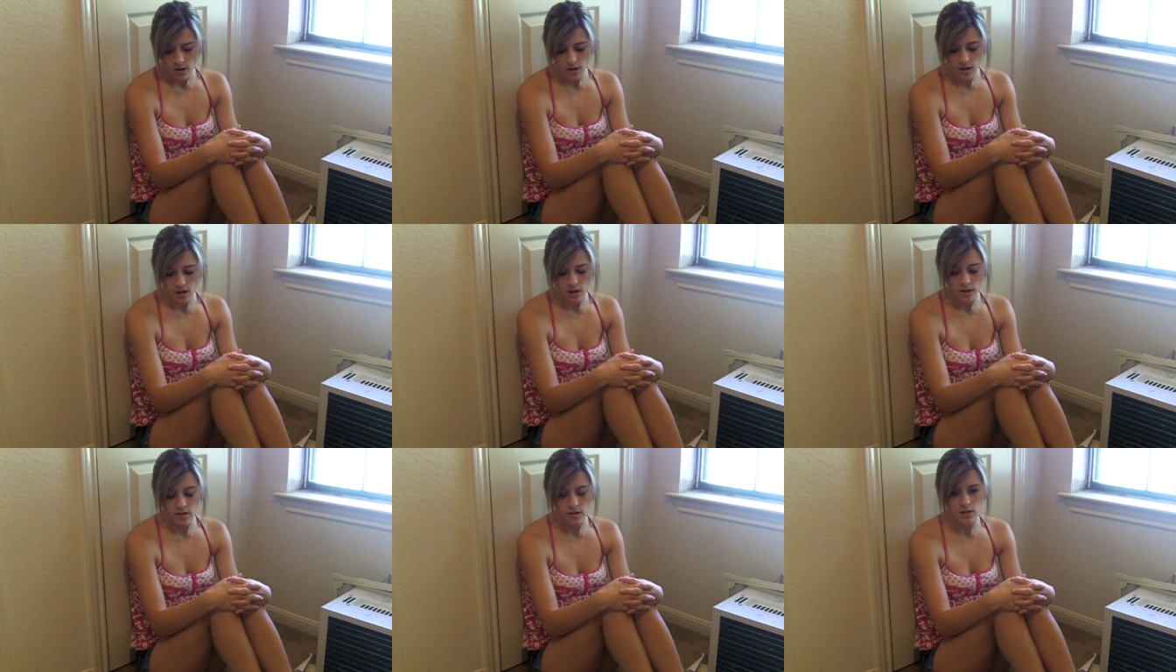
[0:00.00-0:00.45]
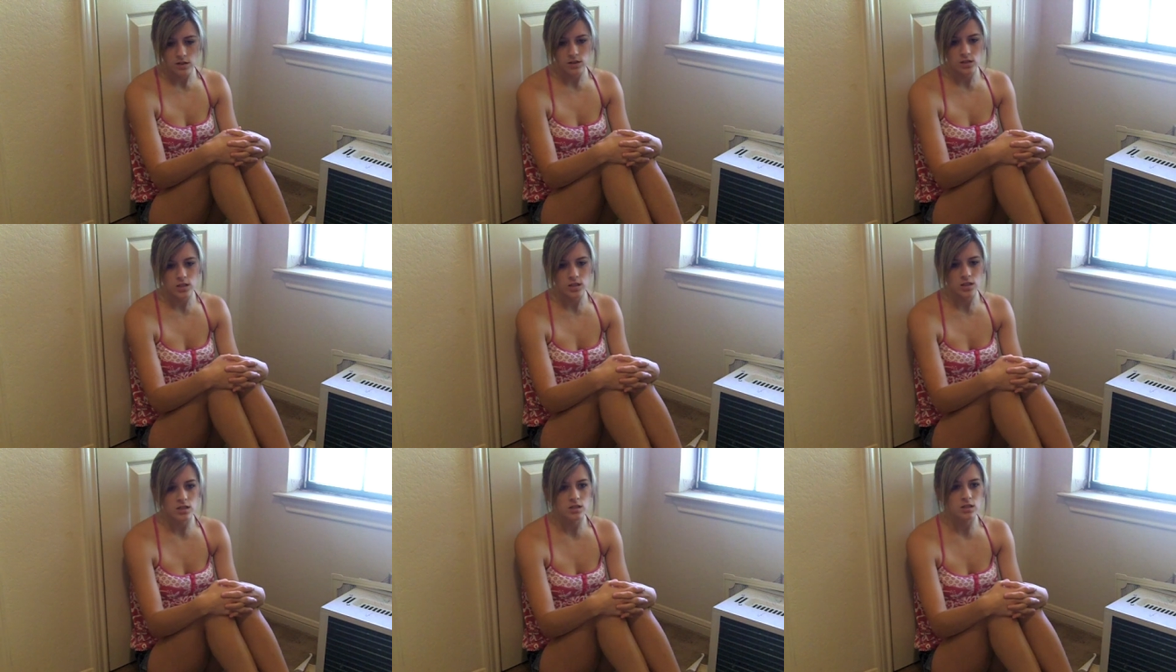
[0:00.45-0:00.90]
and
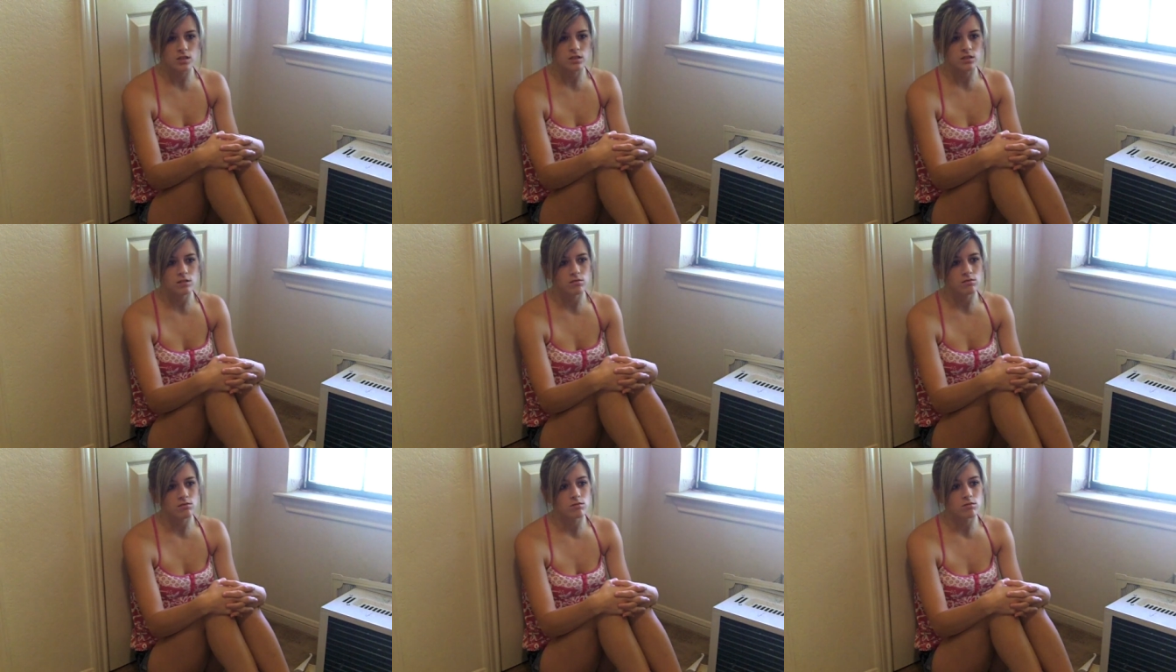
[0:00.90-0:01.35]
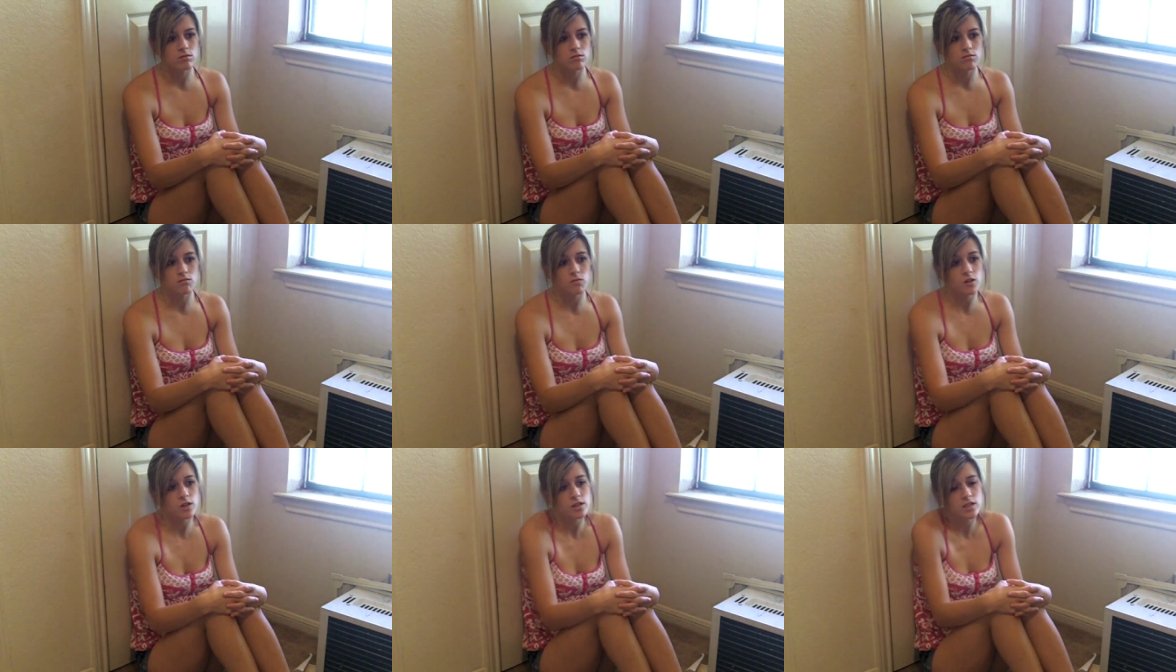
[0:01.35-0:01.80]
they're just
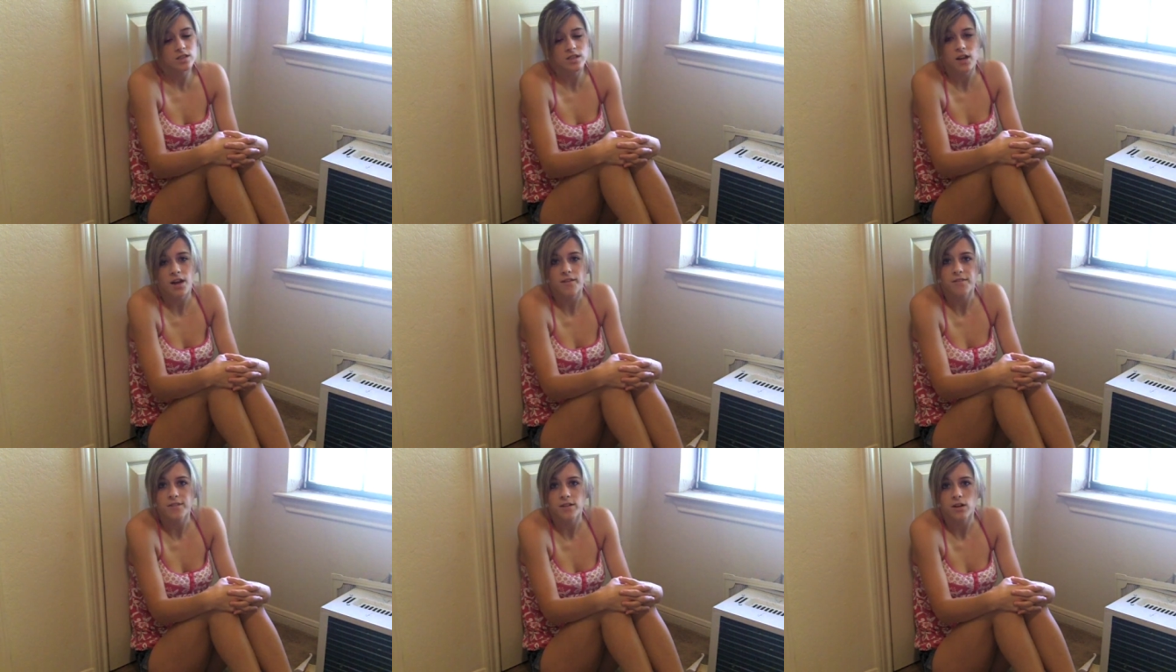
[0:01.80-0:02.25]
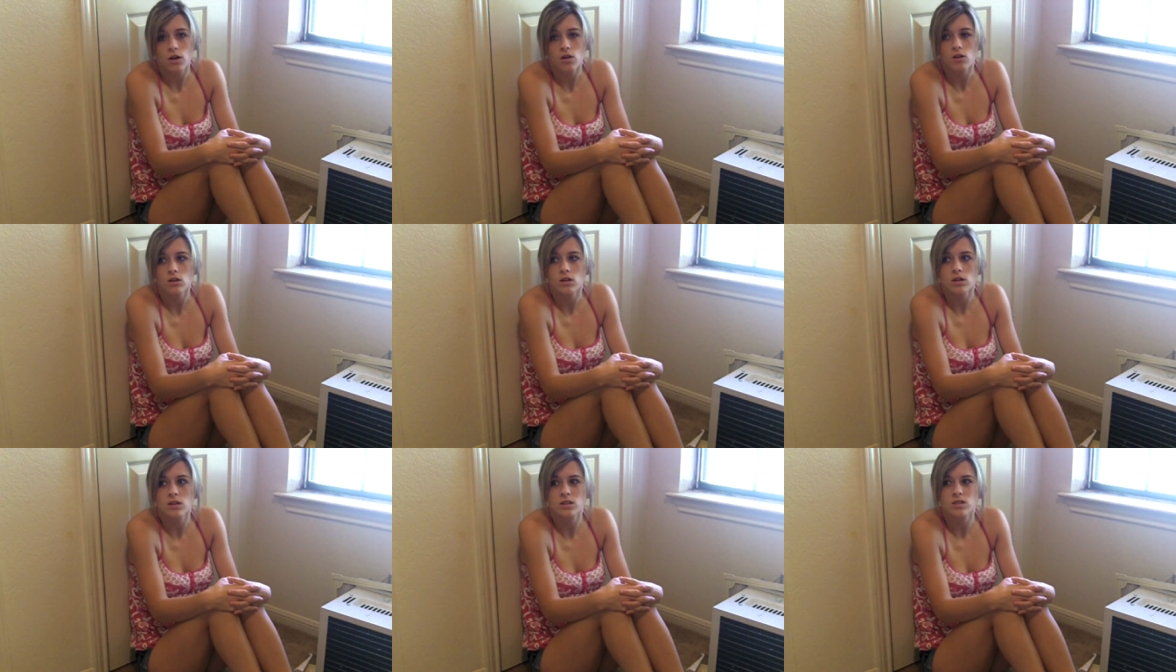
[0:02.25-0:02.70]
went to South
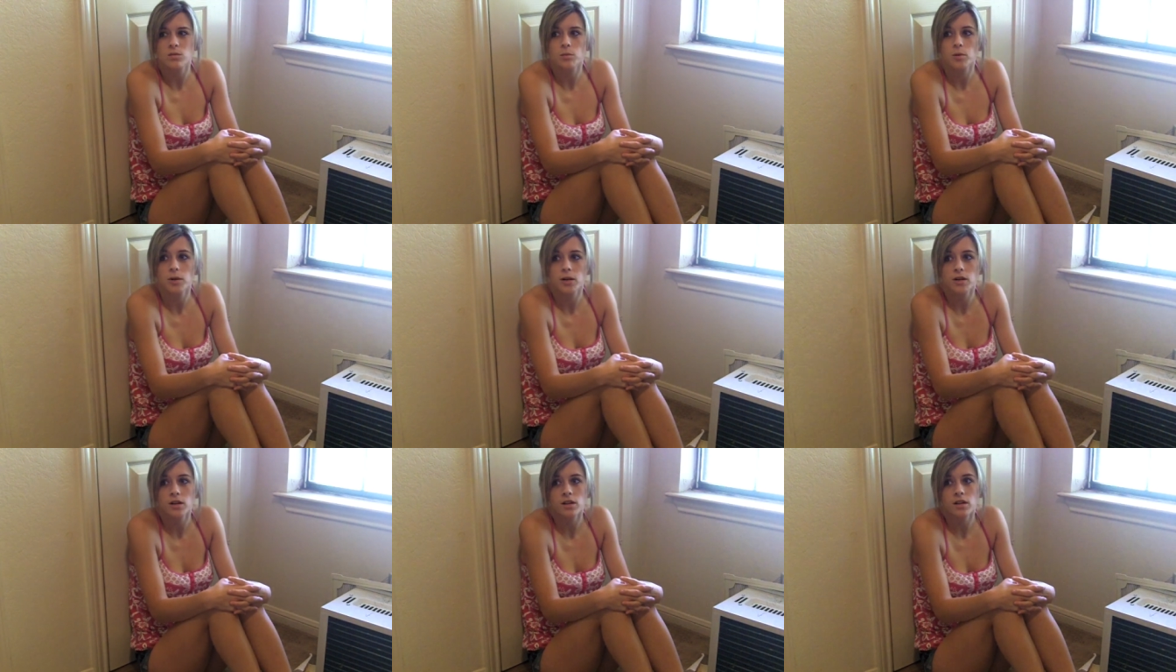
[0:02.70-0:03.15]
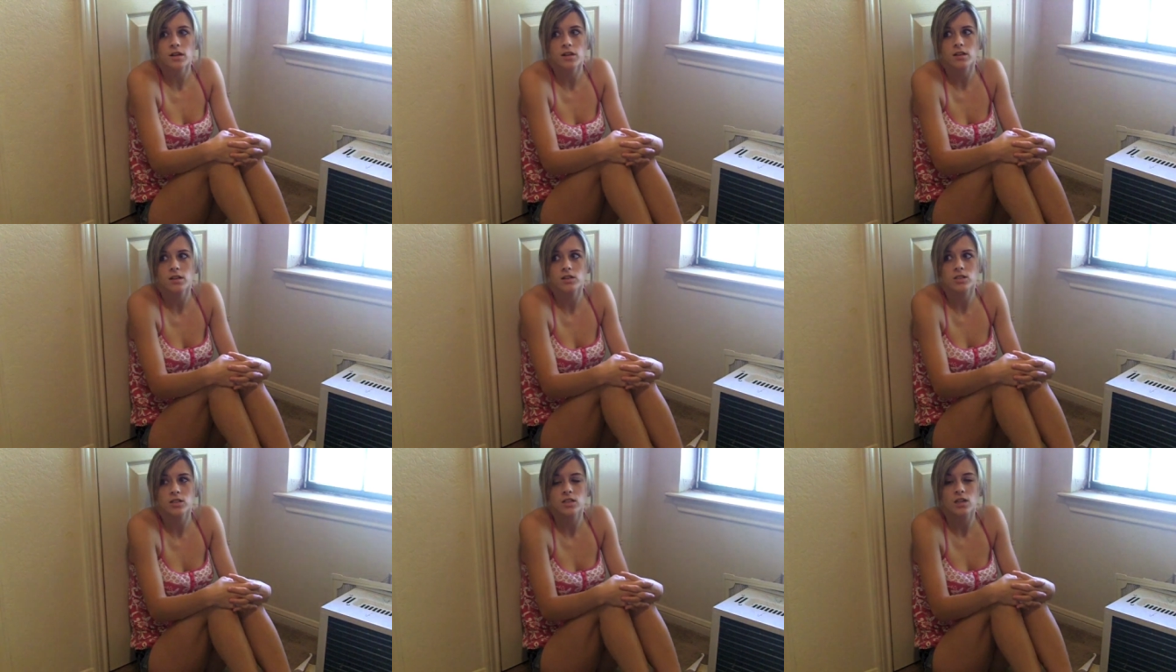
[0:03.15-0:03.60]
Dakota because apparently
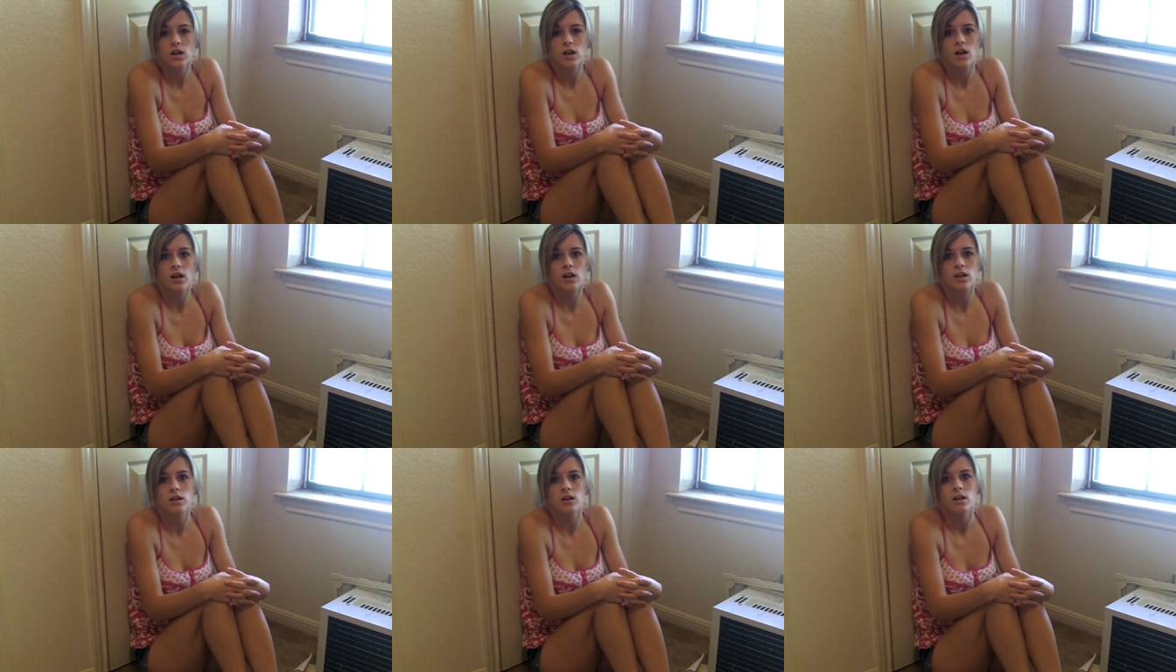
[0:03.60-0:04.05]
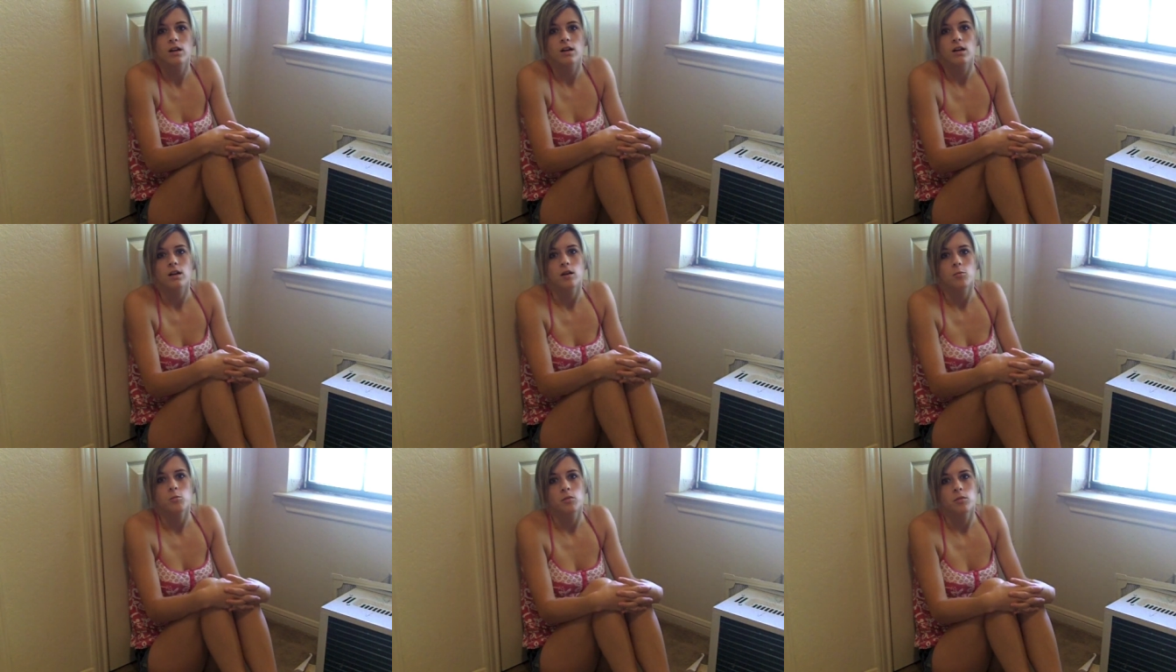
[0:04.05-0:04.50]
there's not
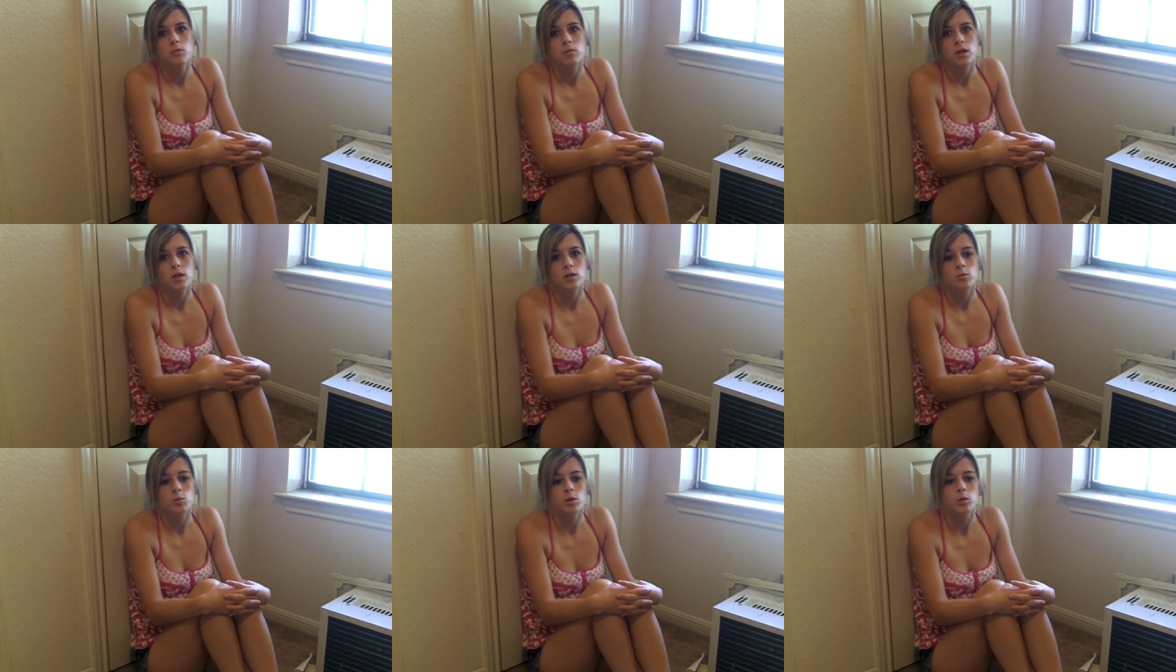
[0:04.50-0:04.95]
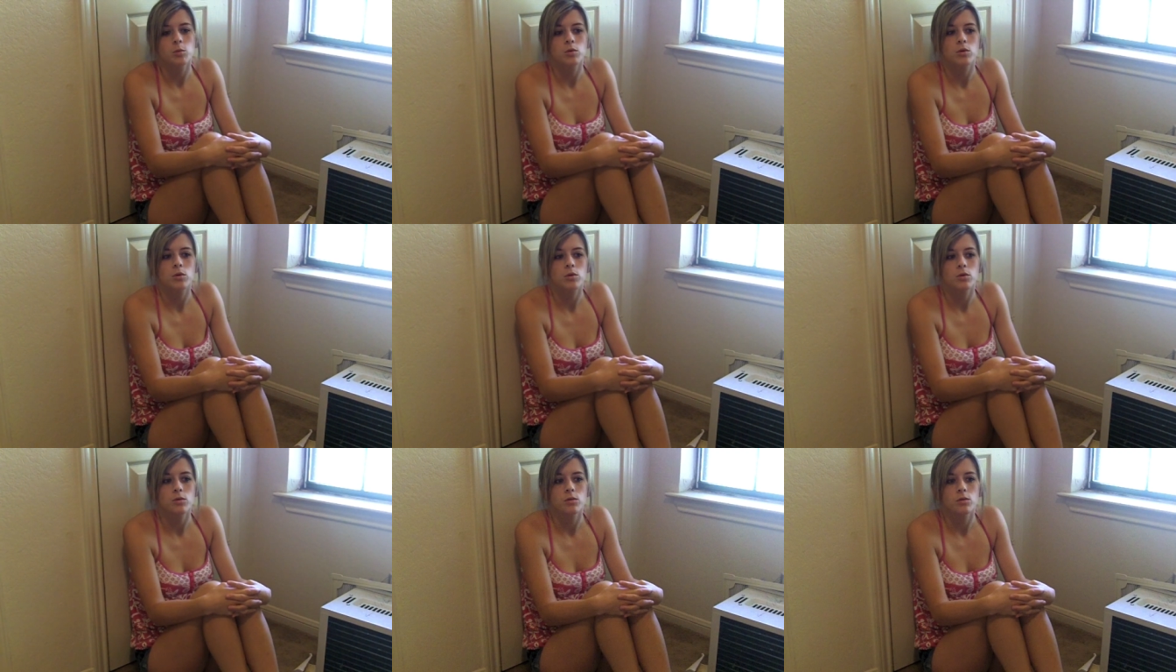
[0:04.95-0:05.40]
many
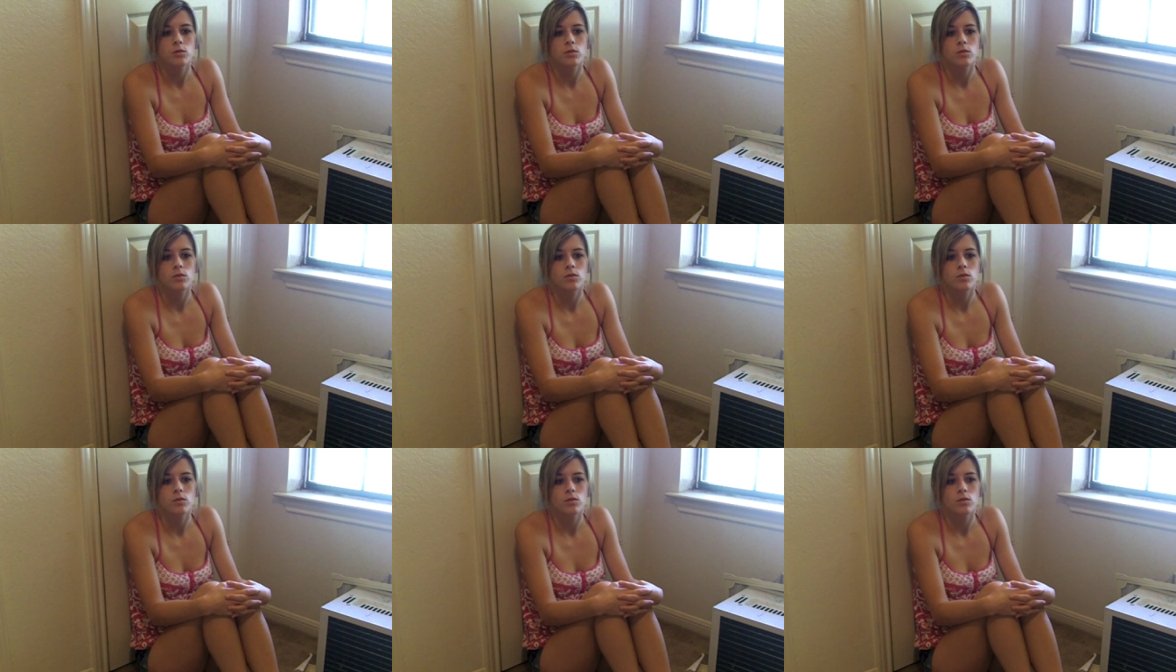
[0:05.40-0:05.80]
people who